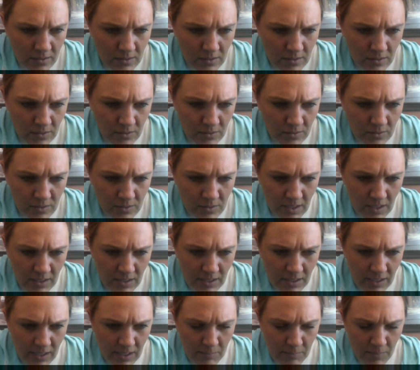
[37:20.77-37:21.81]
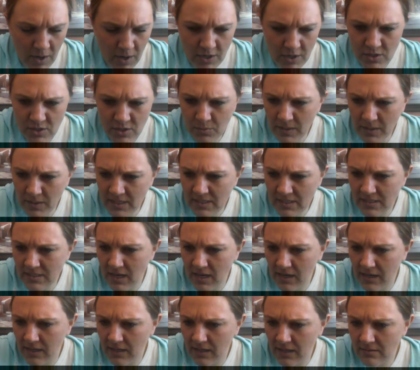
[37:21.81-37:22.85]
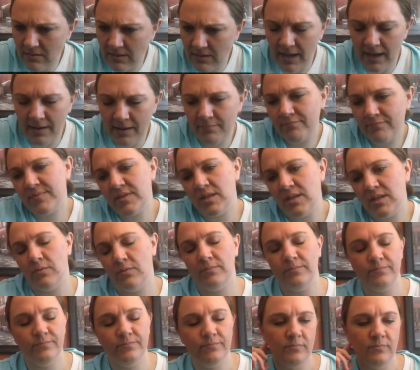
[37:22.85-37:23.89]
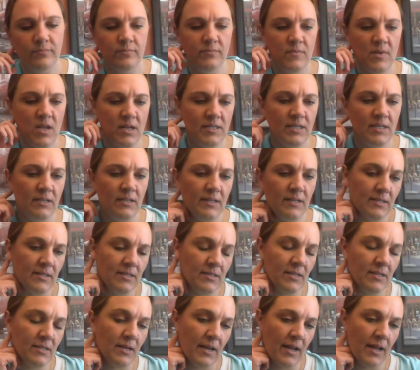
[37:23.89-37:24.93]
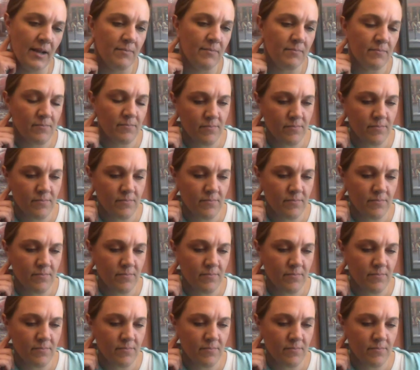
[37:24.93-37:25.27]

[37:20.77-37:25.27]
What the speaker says: Due Sunday, March 22nd. Yeah, so not till next Sunday.